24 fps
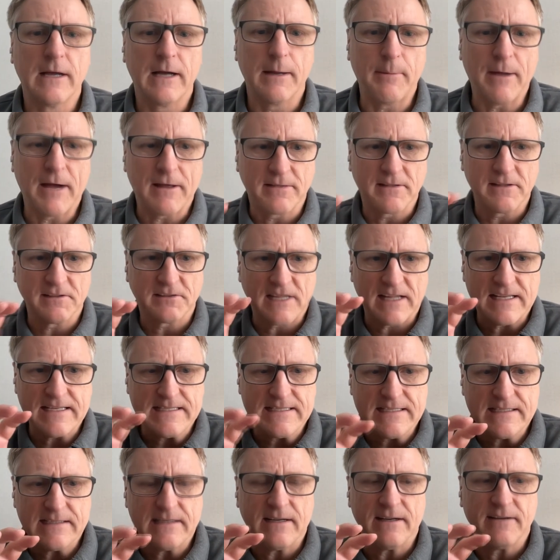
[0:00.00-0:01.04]
about this
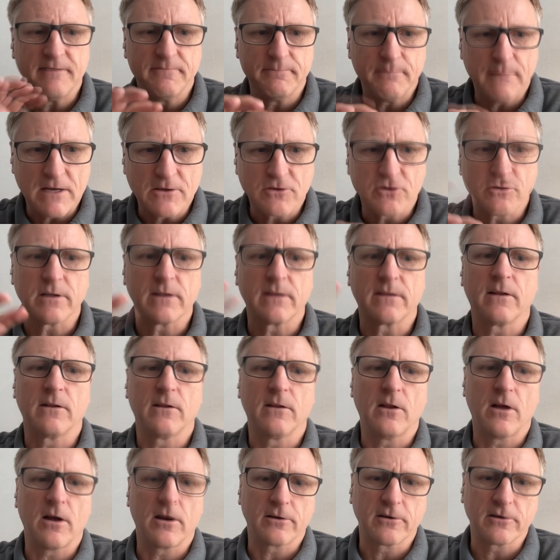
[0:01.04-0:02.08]
idea of measuring the
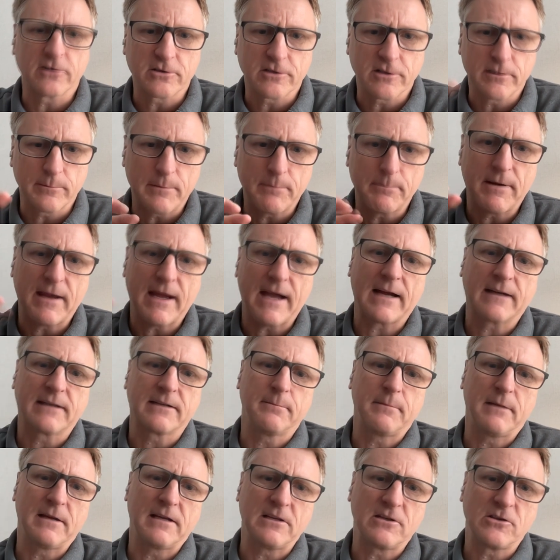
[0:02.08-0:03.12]
longer term
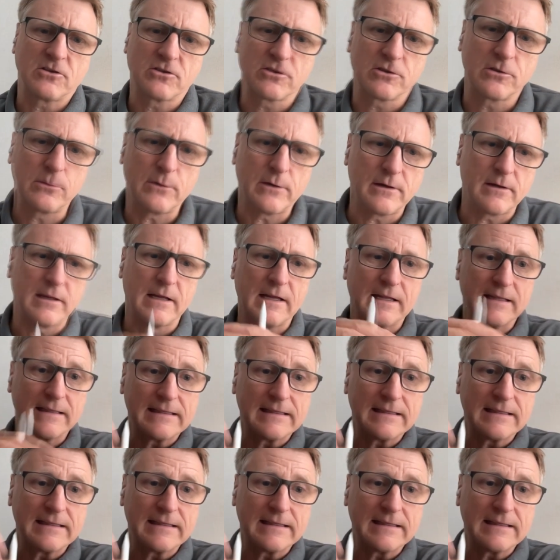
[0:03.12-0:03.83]
impact and making sure you had